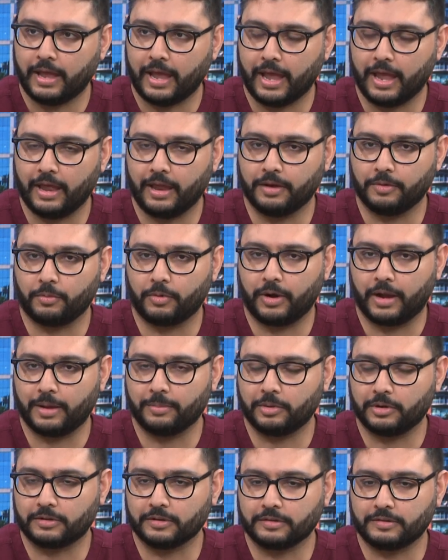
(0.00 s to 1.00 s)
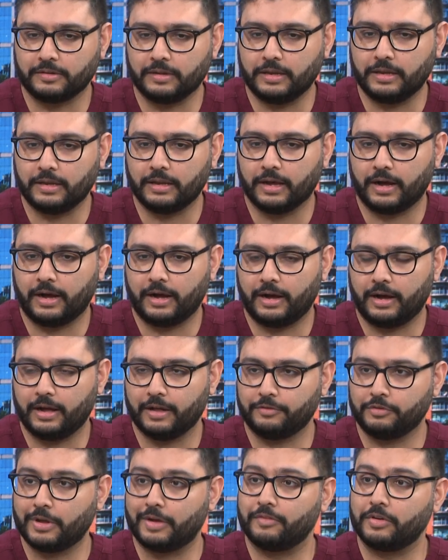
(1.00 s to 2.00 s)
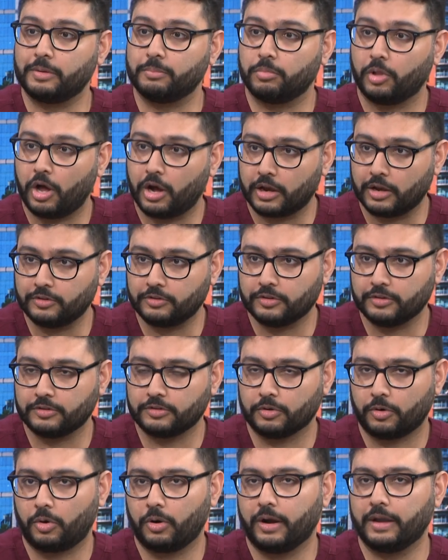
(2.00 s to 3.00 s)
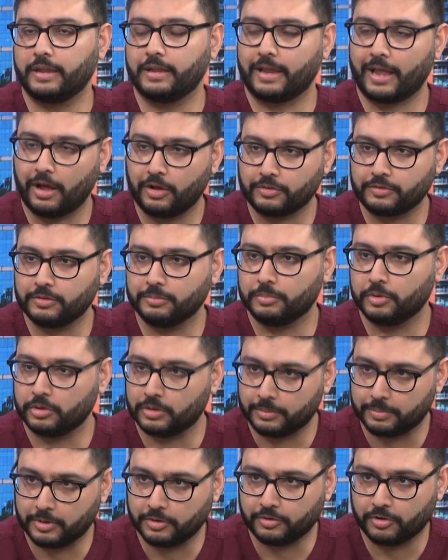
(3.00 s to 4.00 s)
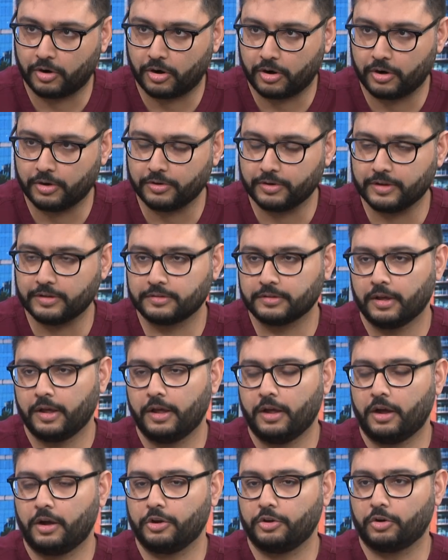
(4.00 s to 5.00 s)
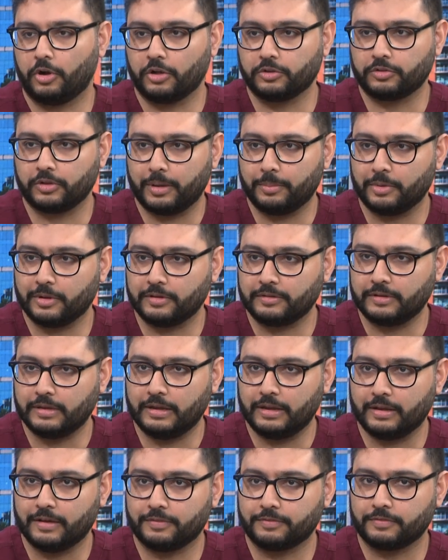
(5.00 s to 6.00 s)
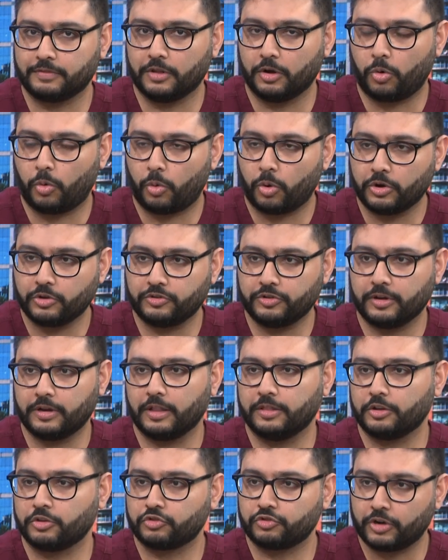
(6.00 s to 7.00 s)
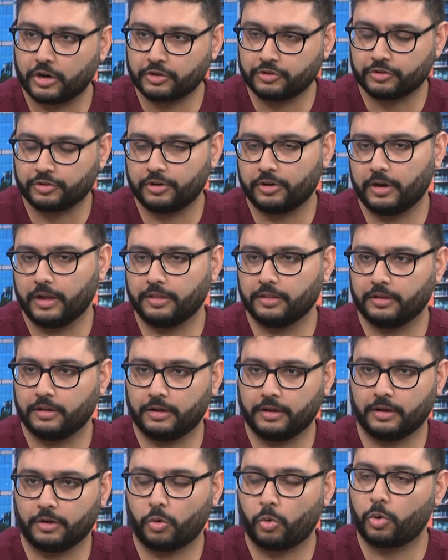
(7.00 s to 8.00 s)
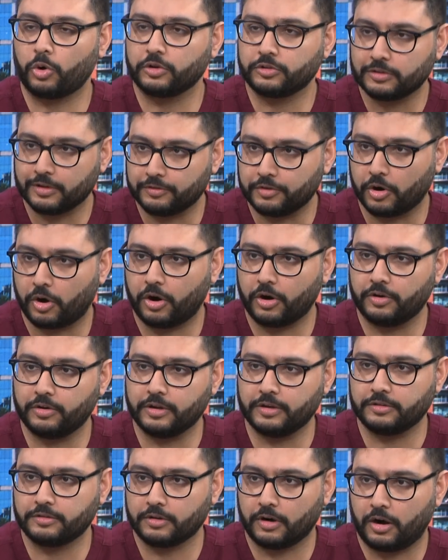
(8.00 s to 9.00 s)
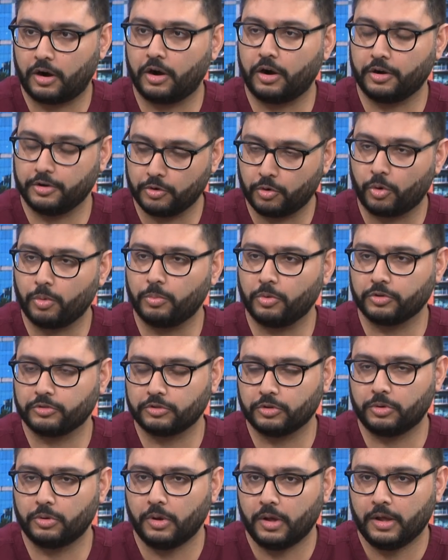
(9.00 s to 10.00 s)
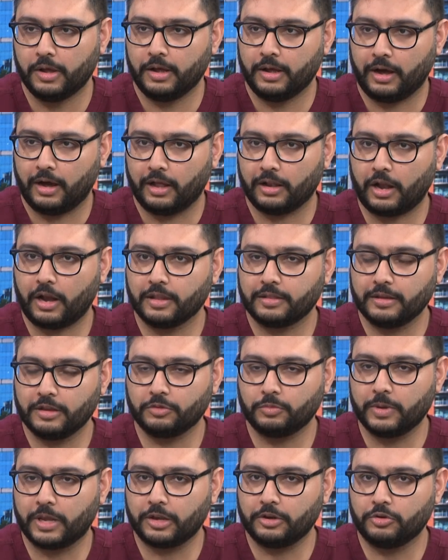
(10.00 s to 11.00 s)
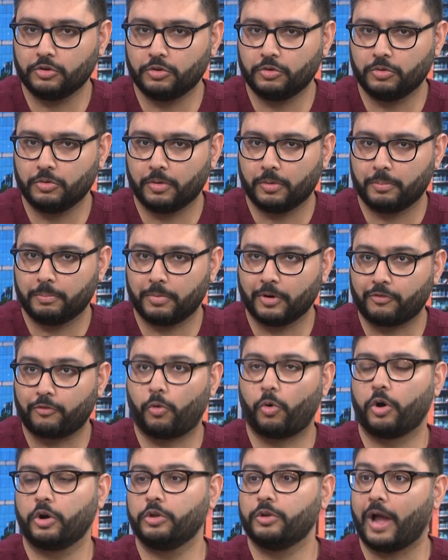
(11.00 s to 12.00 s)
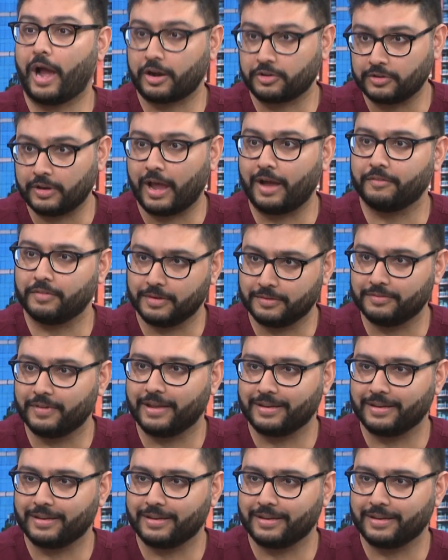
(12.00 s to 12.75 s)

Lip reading: And we're able to see if you have any blockages or any calcium buildup in your arteries. You're also able to see if the origin and the structure and the course of your arteries are normal. So a lot of things we can do before you actually have an event.